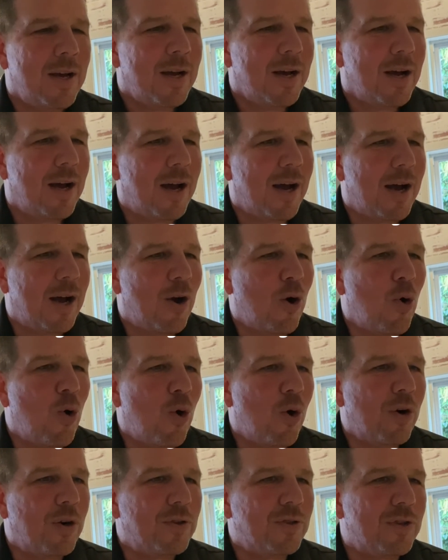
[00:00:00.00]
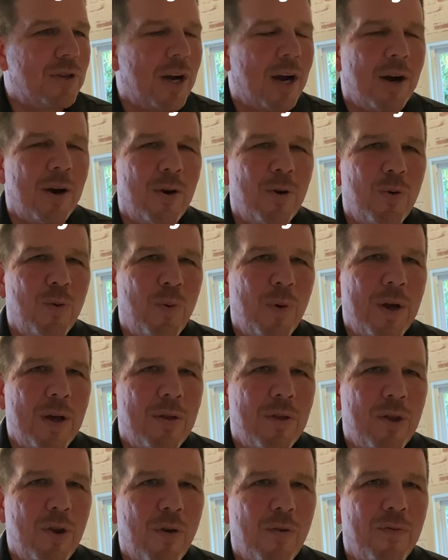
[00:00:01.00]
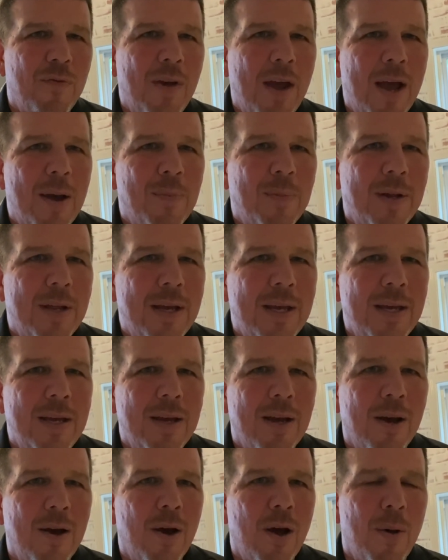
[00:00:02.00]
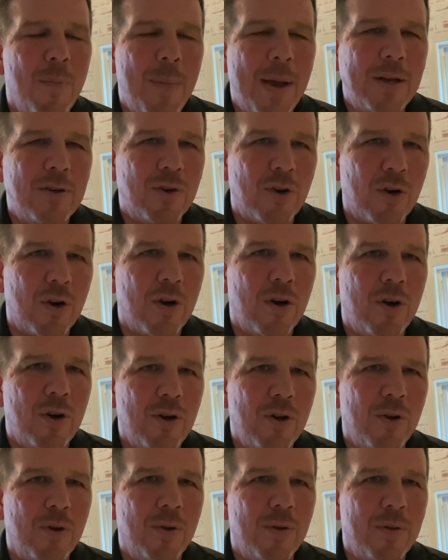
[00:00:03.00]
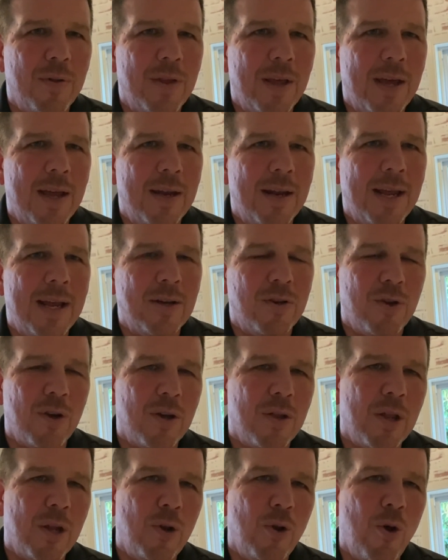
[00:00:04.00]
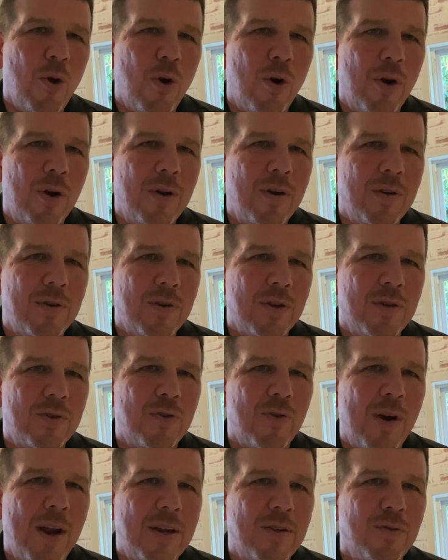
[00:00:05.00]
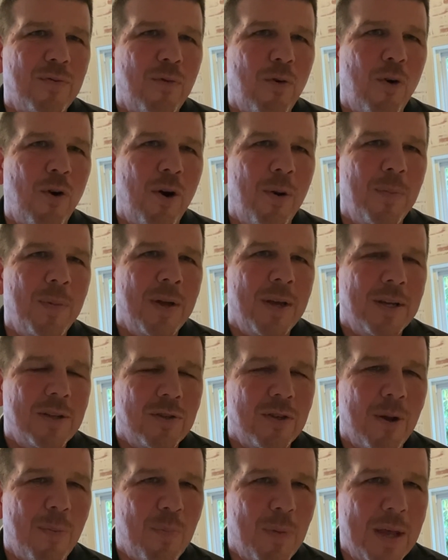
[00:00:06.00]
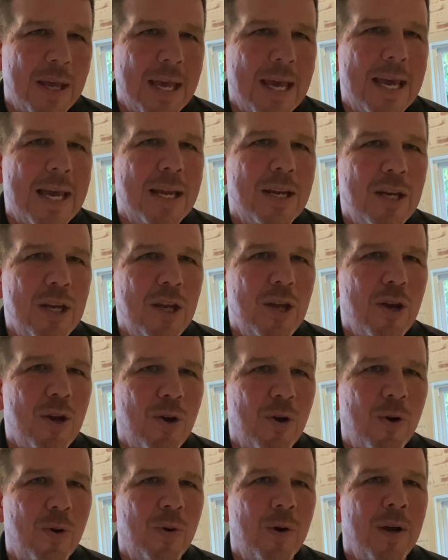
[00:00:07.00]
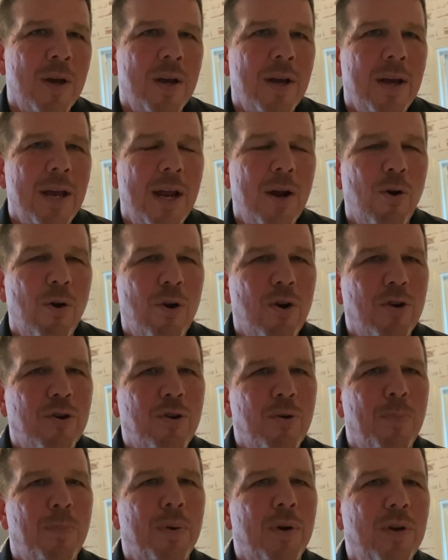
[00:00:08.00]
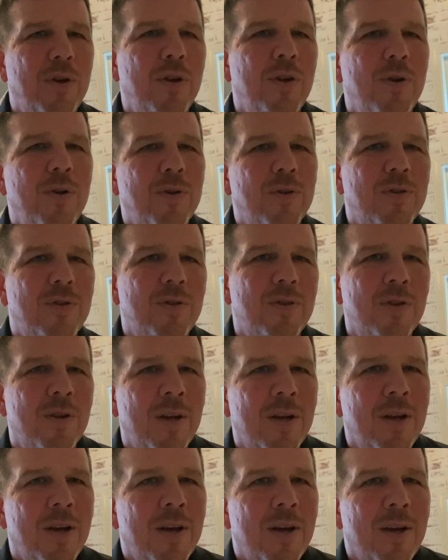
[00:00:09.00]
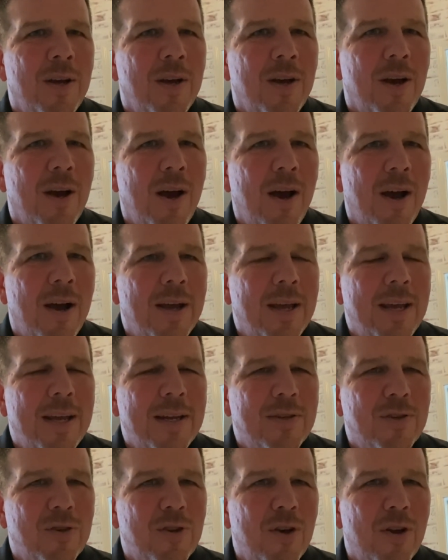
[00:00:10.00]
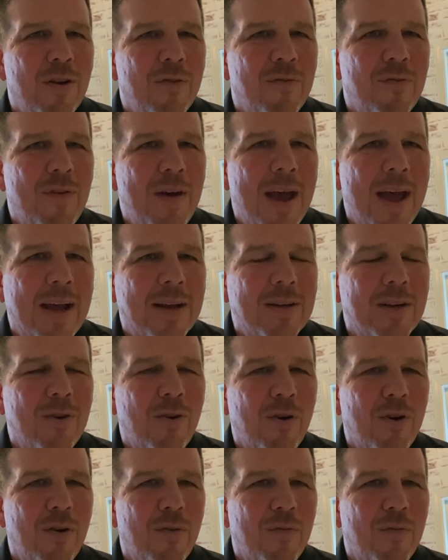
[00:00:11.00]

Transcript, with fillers: uh, or share with your family a, uh, a major hurdle that it took the Lord to transform something in you in order to produce uh, his good effect, in order